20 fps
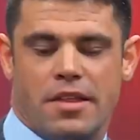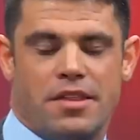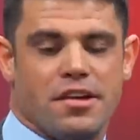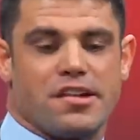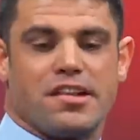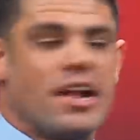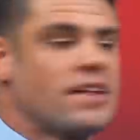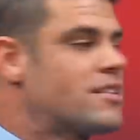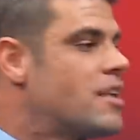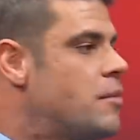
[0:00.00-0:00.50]

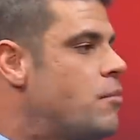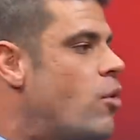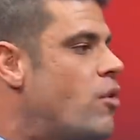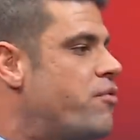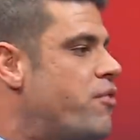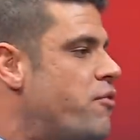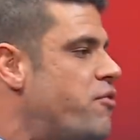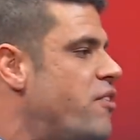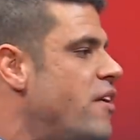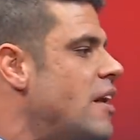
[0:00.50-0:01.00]
There's nothing more
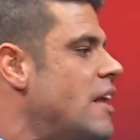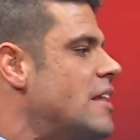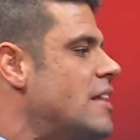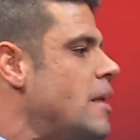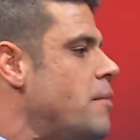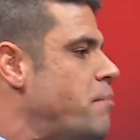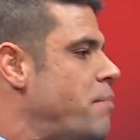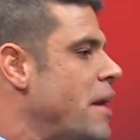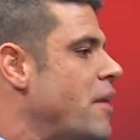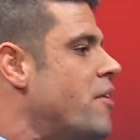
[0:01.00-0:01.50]
fulfilling
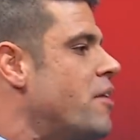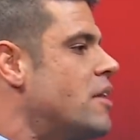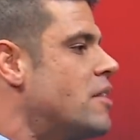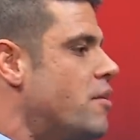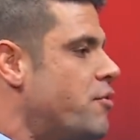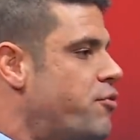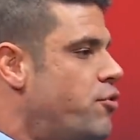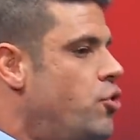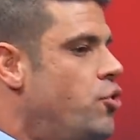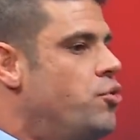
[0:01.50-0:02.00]
than bearing
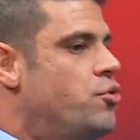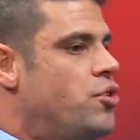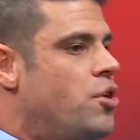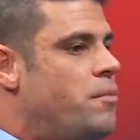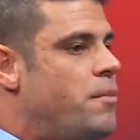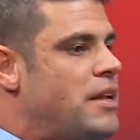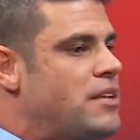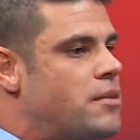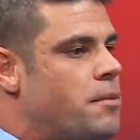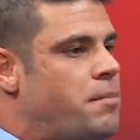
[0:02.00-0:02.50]
the fruit you're
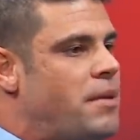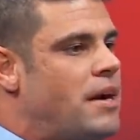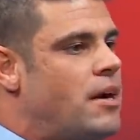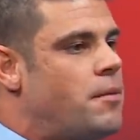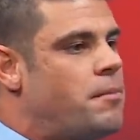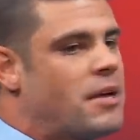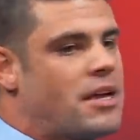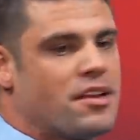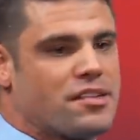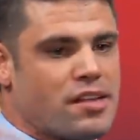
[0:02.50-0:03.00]
meant to
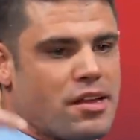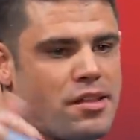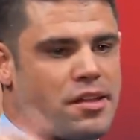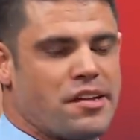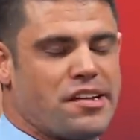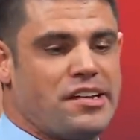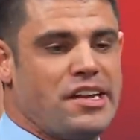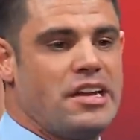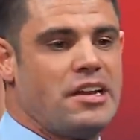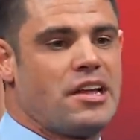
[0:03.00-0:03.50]
bear because of the
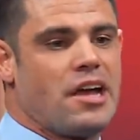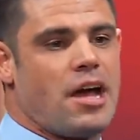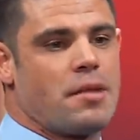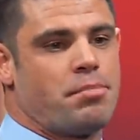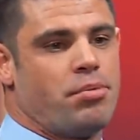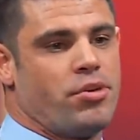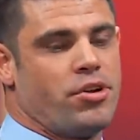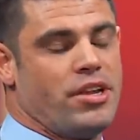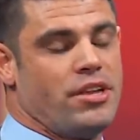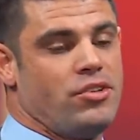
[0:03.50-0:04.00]
seed God
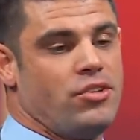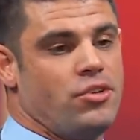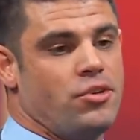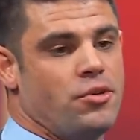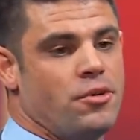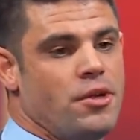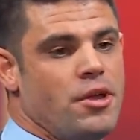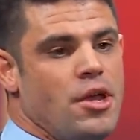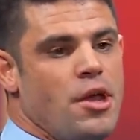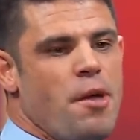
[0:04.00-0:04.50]
put in
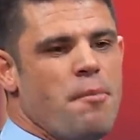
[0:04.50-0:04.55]
you.